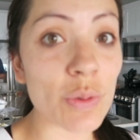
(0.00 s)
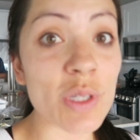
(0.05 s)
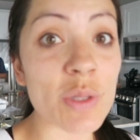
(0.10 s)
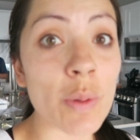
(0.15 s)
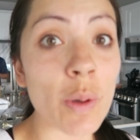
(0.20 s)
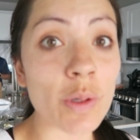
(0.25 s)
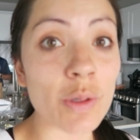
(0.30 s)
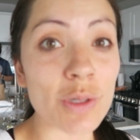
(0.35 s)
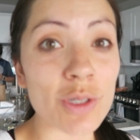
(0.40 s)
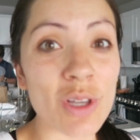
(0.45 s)
so we
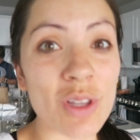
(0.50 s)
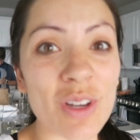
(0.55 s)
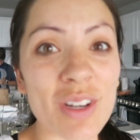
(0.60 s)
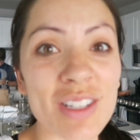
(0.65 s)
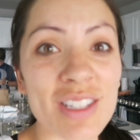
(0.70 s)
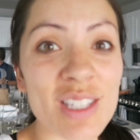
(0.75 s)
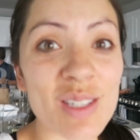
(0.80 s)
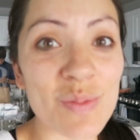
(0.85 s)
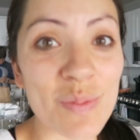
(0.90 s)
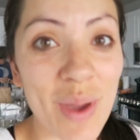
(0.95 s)
spoke to each other
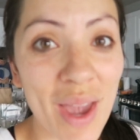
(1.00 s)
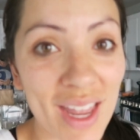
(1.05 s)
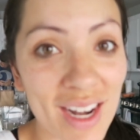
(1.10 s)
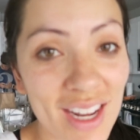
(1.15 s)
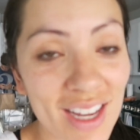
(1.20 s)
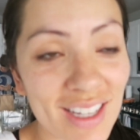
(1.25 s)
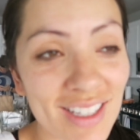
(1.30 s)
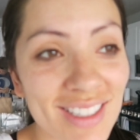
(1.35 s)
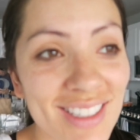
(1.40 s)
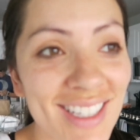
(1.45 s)
in
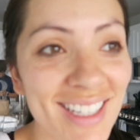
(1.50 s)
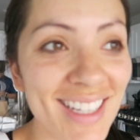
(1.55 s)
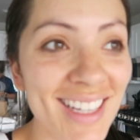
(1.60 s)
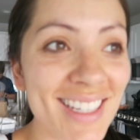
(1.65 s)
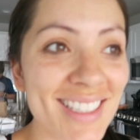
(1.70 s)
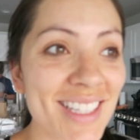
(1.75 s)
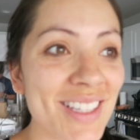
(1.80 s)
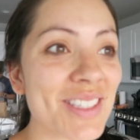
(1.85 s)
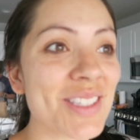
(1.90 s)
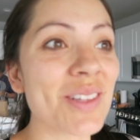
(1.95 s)
Spanish
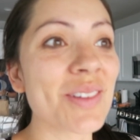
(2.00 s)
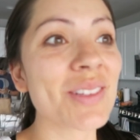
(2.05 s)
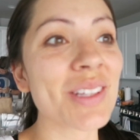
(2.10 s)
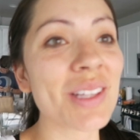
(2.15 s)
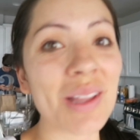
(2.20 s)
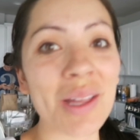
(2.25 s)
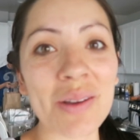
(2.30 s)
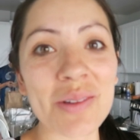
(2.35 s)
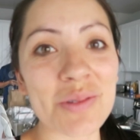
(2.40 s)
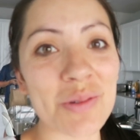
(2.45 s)
because that was the
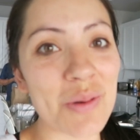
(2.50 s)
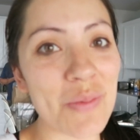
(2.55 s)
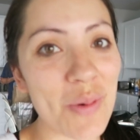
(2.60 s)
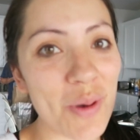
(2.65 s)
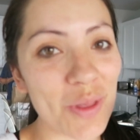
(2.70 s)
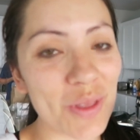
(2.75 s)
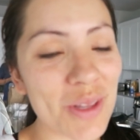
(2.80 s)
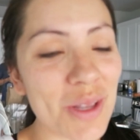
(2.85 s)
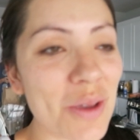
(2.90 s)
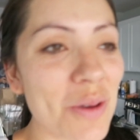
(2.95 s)
only language we
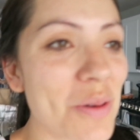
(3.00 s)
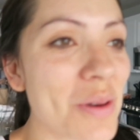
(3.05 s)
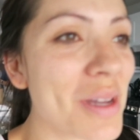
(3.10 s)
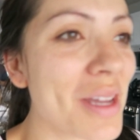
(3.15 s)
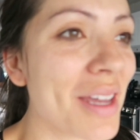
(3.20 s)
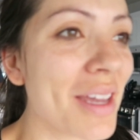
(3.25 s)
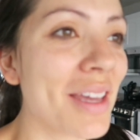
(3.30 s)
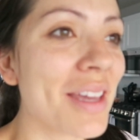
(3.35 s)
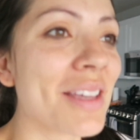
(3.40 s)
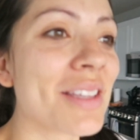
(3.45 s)
both knew.
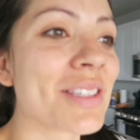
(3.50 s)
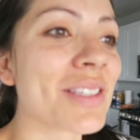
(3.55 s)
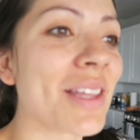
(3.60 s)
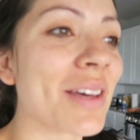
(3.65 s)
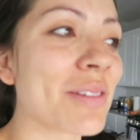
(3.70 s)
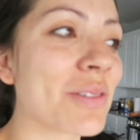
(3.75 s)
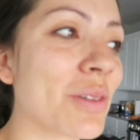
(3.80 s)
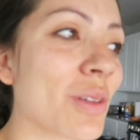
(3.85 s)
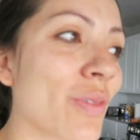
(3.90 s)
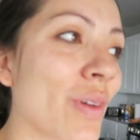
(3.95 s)
So
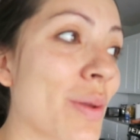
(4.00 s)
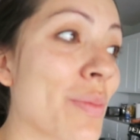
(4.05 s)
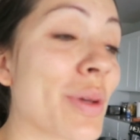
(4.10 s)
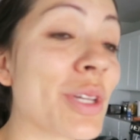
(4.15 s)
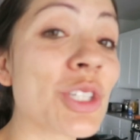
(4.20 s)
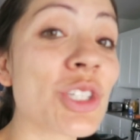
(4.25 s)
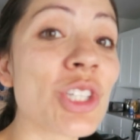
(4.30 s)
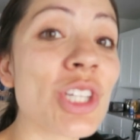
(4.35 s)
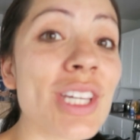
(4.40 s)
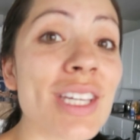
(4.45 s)
that was really funny.
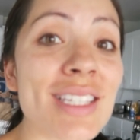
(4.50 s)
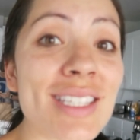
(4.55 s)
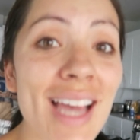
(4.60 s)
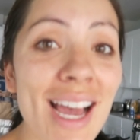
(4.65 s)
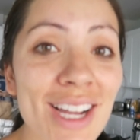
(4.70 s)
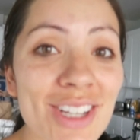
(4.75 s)
But she is